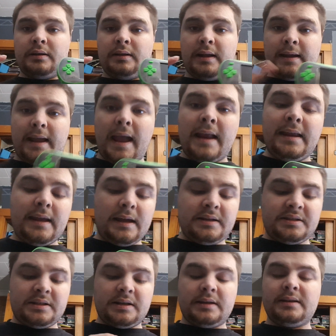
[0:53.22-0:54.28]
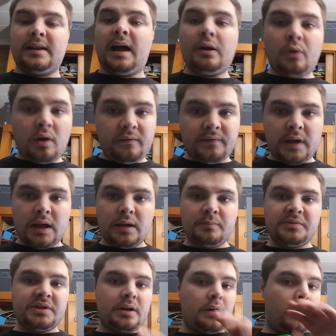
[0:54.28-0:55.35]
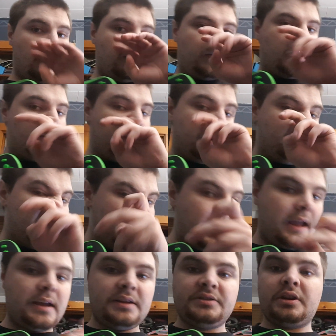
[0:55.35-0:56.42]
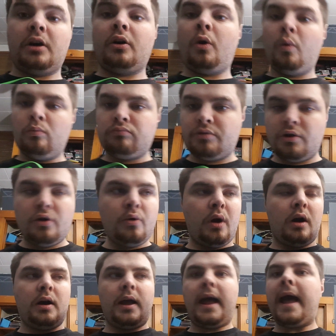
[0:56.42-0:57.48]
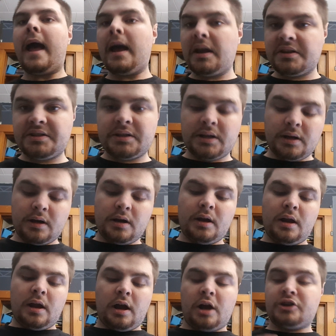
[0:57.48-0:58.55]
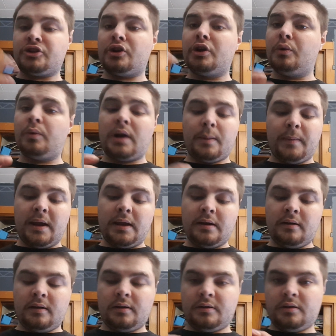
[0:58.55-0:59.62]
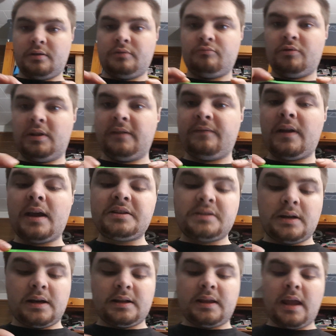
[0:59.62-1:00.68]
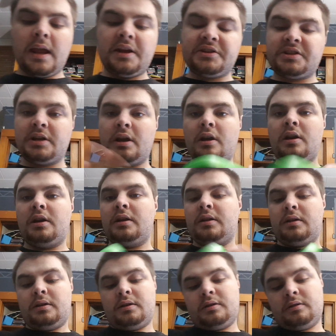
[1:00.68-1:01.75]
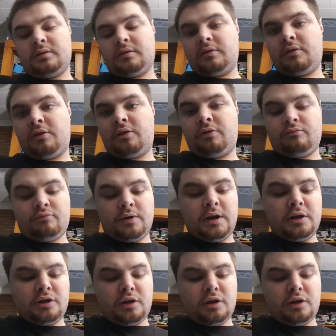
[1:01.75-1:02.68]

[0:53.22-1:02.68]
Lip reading: like NES knockoff games. What I mean by that is homebrew hacks. I'll show you what I mean really fast, and it takes three